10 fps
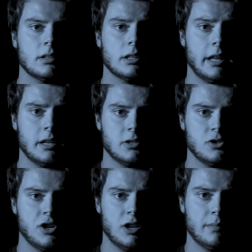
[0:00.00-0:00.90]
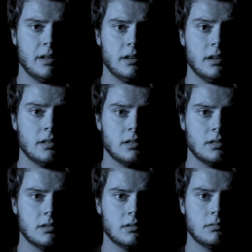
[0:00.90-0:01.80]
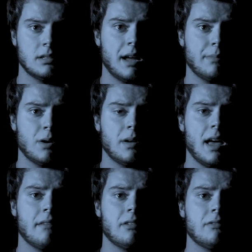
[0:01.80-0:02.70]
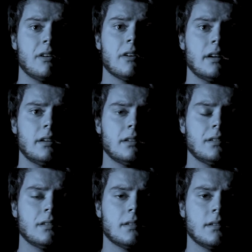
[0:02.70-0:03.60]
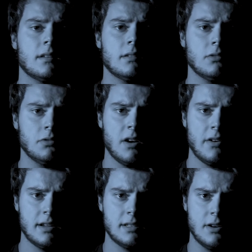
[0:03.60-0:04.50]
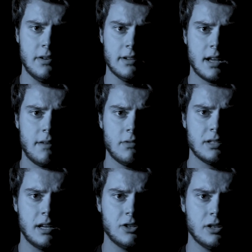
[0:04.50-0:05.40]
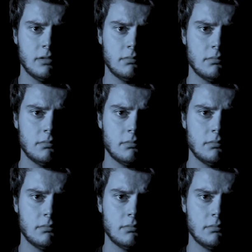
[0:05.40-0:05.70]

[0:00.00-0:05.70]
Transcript: Ladies and gentlemen, it's time that we have a very, very serious conversation